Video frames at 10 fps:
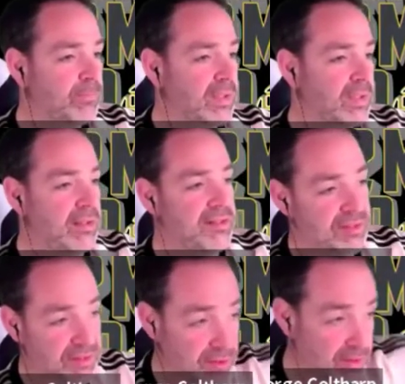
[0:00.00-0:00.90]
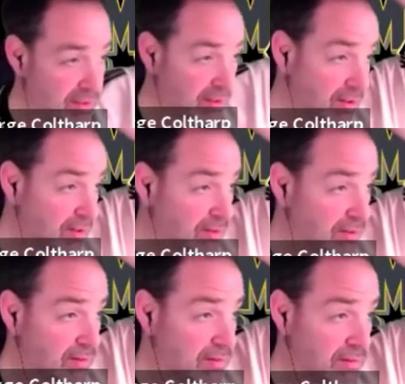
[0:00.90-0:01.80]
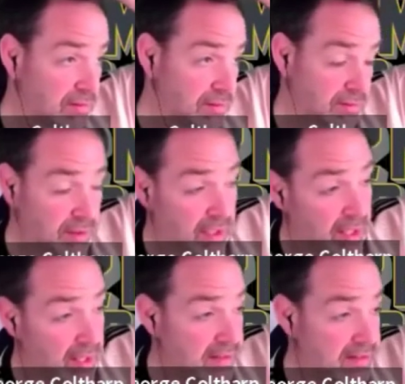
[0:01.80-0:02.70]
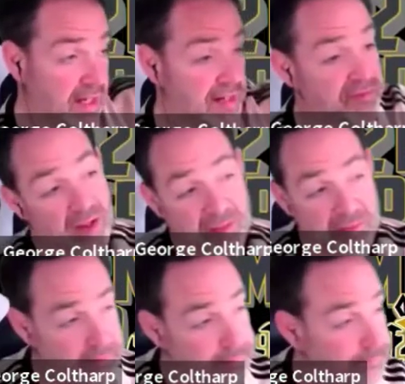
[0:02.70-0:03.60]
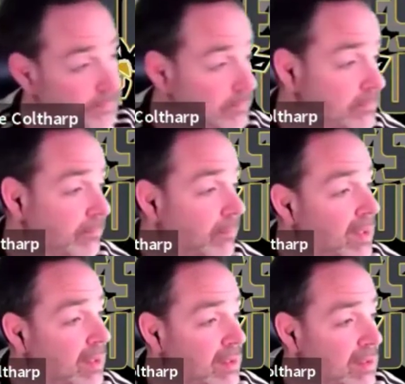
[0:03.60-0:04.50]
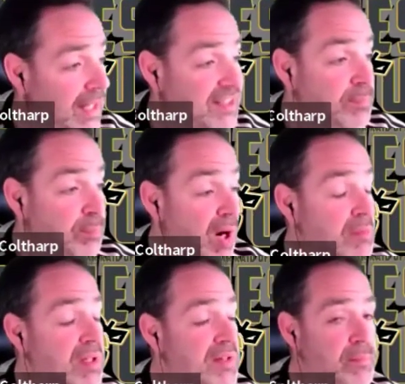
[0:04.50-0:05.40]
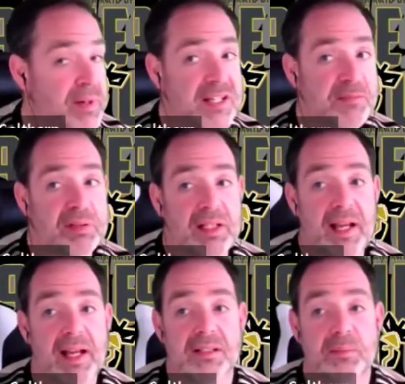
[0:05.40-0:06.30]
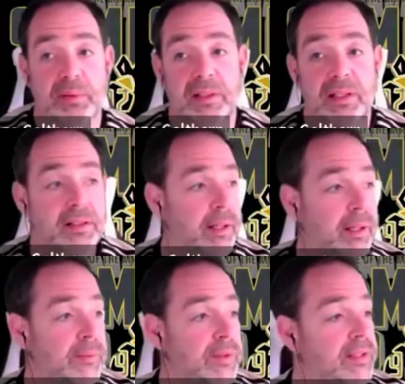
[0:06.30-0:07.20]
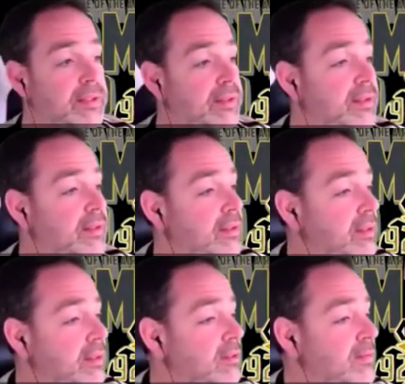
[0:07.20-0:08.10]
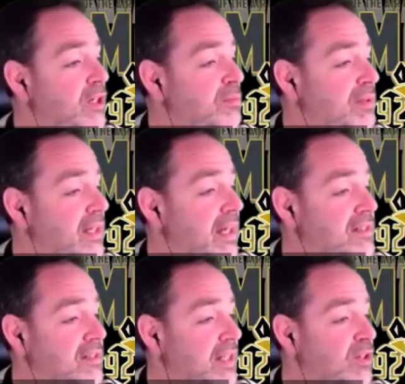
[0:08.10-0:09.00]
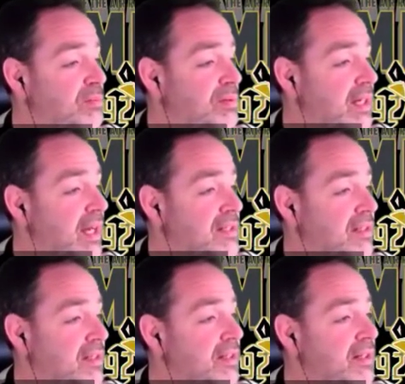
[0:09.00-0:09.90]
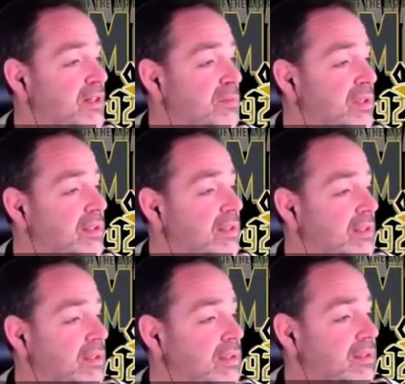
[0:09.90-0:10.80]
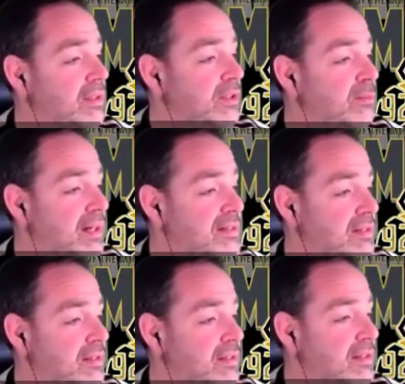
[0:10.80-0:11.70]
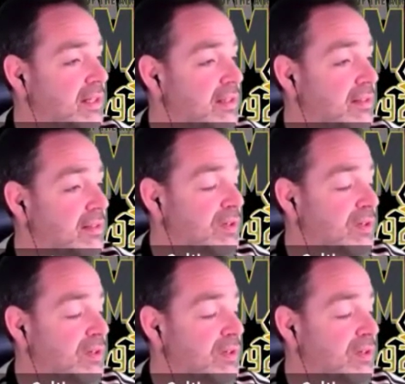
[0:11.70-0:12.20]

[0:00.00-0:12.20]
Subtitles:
He's going to throw it in the hole. Yeah, that's 95. That's probably the best play action play in the air raid. They don't play action. They don't play action in here, but basically once